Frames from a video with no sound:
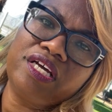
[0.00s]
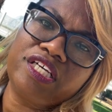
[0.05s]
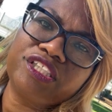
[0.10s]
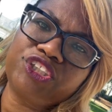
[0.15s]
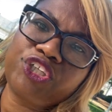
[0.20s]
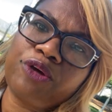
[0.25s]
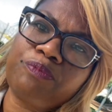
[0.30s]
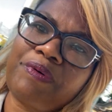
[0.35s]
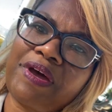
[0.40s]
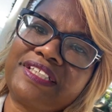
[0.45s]

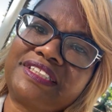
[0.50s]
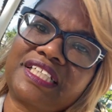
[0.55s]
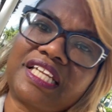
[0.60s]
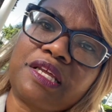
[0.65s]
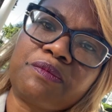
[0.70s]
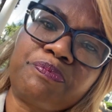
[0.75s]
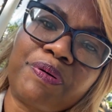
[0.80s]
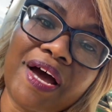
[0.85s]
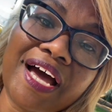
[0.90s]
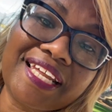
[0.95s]
So you're
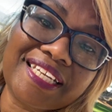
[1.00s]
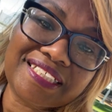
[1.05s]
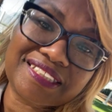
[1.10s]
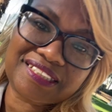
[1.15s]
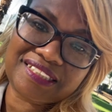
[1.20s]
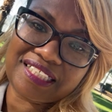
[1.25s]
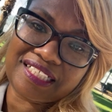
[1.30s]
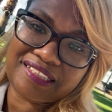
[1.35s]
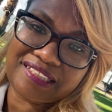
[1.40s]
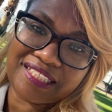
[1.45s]
basically
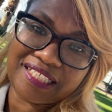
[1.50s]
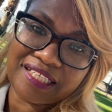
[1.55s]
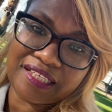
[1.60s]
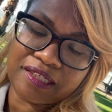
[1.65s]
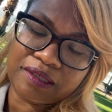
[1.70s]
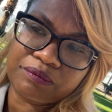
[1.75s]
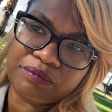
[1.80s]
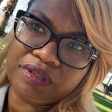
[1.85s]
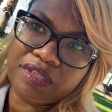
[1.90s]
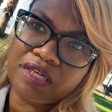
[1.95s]
punishing
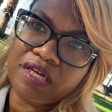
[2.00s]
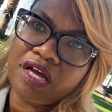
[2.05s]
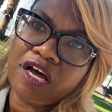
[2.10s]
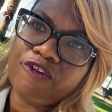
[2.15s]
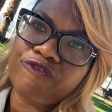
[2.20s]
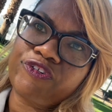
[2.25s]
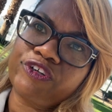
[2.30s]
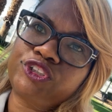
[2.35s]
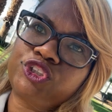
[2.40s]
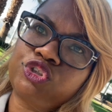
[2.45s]
them
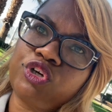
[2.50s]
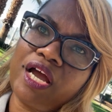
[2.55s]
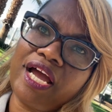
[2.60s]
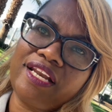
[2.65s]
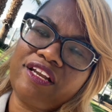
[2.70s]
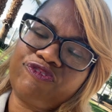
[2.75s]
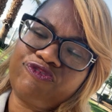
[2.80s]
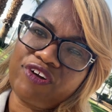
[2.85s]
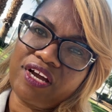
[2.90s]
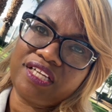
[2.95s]
for trying
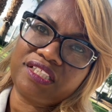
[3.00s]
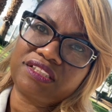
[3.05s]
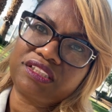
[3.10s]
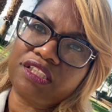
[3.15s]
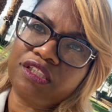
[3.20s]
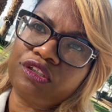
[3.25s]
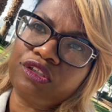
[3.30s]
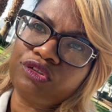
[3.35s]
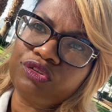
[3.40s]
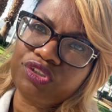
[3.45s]
to find a
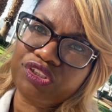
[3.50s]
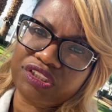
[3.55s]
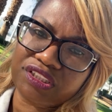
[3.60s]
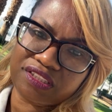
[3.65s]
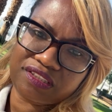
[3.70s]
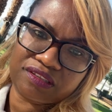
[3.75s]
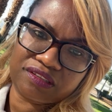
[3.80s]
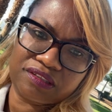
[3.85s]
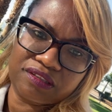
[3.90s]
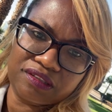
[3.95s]

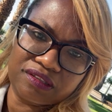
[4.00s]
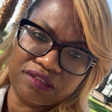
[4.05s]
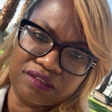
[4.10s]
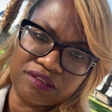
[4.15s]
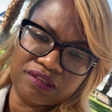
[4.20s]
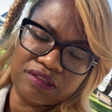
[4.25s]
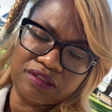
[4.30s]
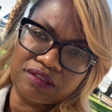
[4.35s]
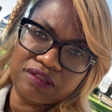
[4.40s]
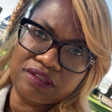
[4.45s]
solution
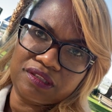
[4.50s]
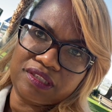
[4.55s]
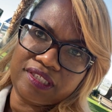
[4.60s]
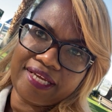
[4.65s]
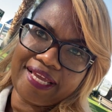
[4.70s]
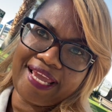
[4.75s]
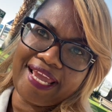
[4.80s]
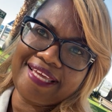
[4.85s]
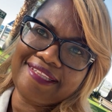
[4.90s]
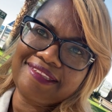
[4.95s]

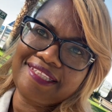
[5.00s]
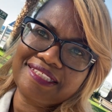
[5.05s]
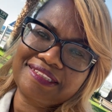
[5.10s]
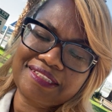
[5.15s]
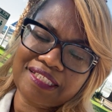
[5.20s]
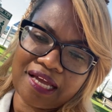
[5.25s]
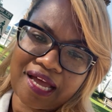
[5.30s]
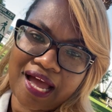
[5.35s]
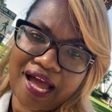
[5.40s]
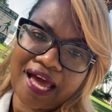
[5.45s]
in this
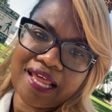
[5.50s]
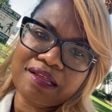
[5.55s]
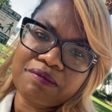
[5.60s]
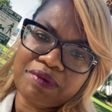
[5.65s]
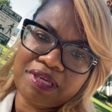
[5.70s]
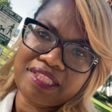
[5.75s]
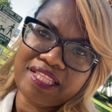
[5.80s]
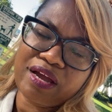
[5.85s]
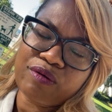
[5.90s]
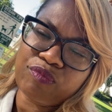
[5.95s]

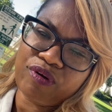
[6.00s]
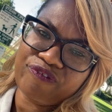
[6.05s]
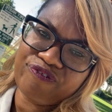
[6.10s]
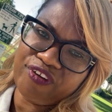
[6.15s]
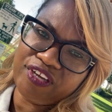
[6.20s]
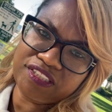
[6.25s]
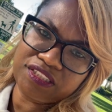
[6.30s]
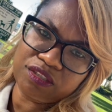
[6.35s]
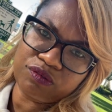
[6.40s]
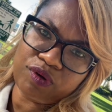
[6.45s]
economy that we're
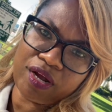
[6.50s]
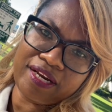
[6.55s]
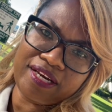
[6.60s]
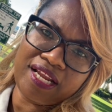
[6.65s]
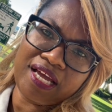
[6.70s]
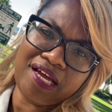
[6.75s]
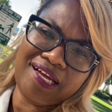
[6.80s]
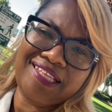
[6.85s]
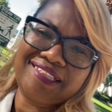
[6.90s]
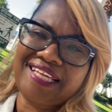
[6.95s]
facing right
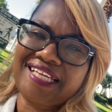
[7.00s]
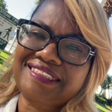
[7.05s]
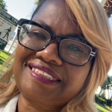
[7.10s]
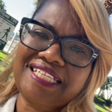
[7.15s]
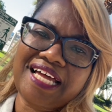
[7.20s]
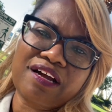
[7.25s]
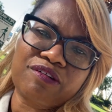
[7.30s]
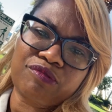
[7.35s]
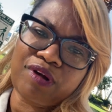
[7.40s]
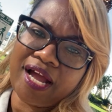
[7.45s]
now. And that's
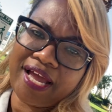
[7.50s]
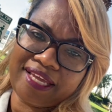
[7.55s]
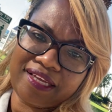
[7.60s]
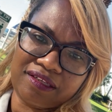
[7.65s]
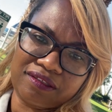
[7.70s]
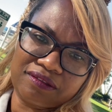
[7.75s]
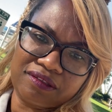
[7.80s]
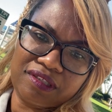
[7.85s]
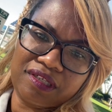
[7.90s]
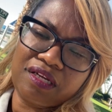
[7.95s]
not right.
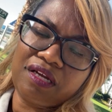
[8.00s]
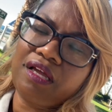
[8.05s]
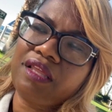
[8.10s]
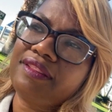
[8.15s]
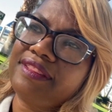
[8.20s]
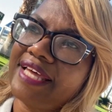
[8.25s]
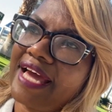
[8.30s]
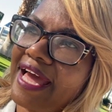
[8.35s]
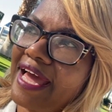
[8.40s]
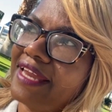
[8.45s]

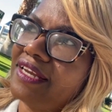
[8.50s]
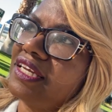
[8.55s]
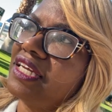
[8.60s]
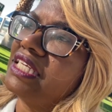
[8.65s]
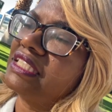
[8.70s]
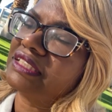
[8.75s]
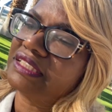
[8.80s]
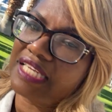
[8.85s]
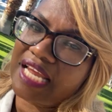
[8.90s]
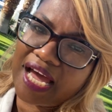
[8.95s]
That
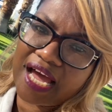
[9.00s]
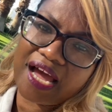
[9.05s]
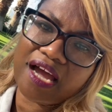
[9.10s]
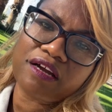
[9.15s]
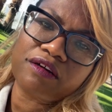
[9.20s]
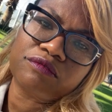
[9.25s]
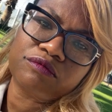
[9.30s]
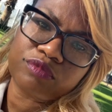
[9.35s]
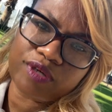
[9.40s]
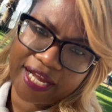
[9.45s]
is not
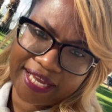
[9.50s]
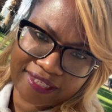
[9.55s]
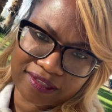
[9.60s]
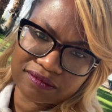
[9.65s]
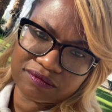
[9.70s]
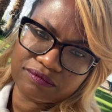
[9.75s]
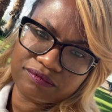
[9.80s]
right.